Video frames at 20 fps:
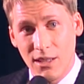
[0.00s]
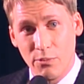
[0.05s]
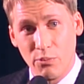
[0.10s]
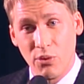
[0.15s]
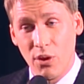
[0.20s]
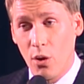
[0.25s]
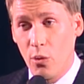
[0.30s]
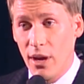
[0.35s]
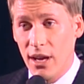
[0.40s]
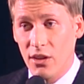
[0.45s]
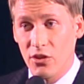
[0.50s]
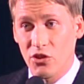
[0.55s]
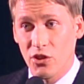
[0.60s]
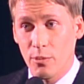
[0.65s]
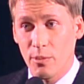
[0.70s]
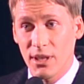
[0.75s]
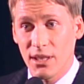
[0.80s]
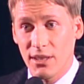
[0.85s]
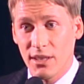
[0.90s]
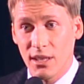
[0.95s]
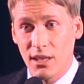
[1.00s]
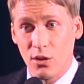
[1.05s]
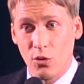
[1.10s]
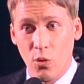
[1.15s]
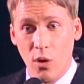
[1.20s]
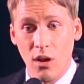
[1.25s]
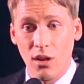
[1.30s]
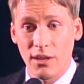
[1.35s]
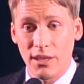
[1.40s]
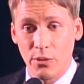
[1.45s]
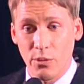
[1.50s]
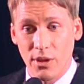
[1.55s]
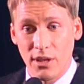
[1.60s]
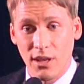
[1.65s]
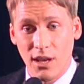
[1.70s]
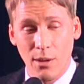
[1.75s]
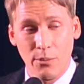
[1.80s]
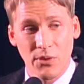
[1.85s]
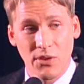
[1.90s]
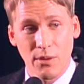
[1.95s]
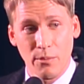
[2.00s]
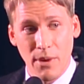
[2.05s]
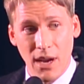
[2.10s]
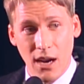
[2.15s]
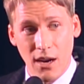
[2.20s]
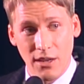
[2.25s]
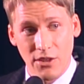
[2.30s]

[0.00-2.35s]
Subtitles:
is pro-LGBT equality when it comes to